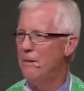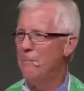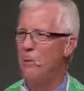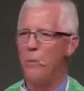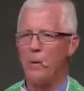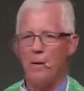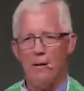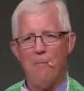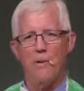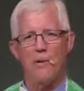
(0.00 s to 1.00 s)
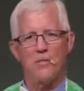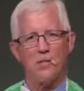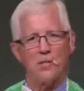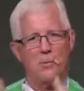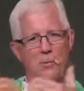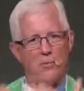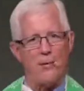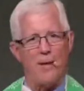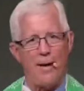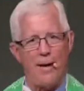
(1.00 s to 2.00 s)
But when we humble ourselves before
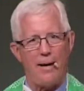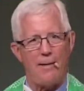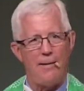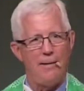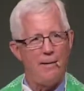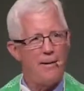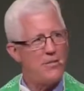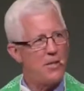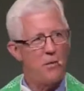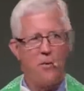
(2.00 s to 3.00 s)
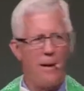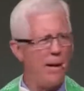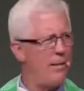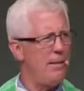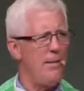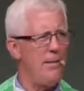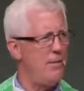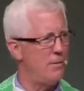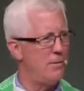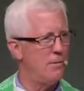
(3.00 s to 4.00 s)
God and say, Lord, I need
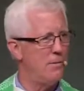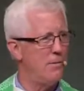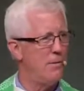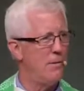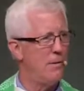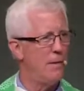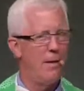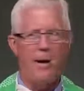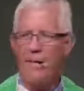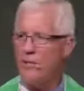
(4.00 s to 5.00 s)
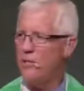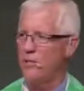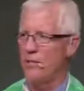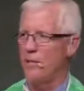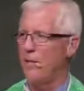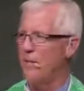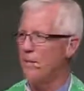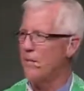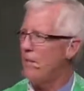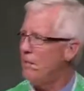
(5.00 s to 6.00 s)
you. I need your
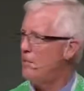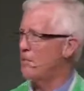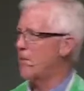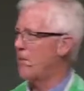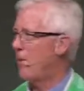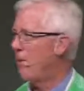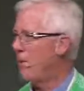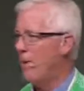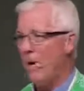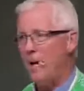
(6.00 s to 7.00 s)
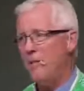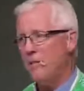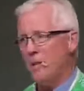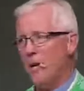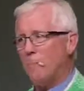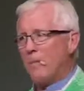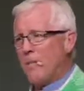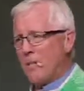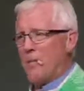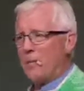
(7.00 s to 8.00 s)
forgiveness. I need your strength. I need your help just
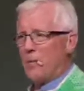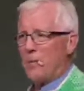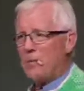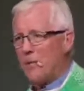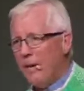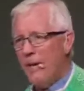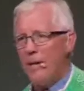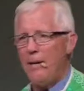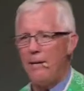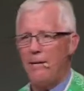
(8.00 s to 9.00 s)
to get through this day.